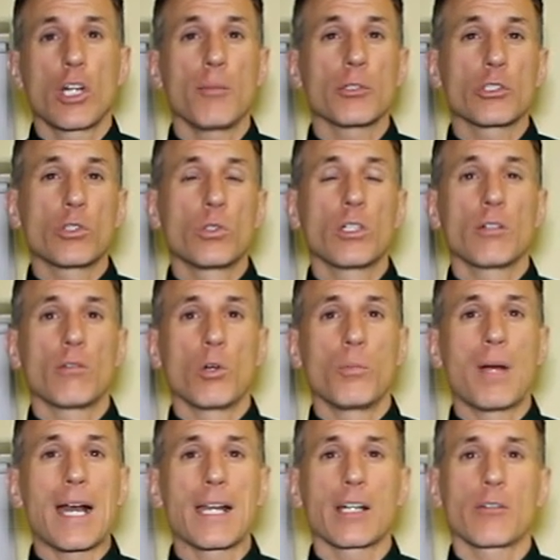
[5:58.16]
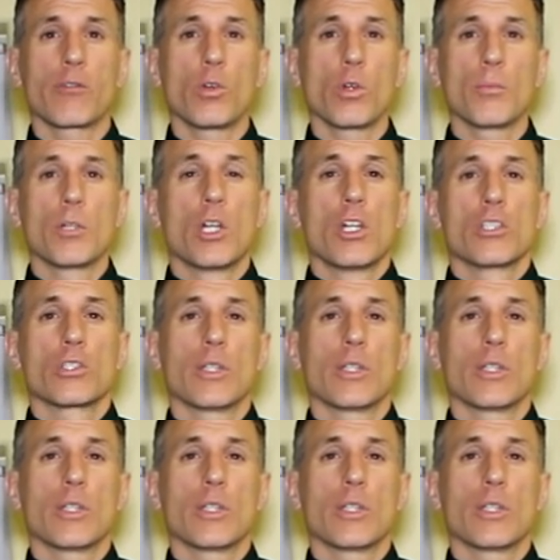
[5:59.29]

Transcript: you can almost do it in a robotic form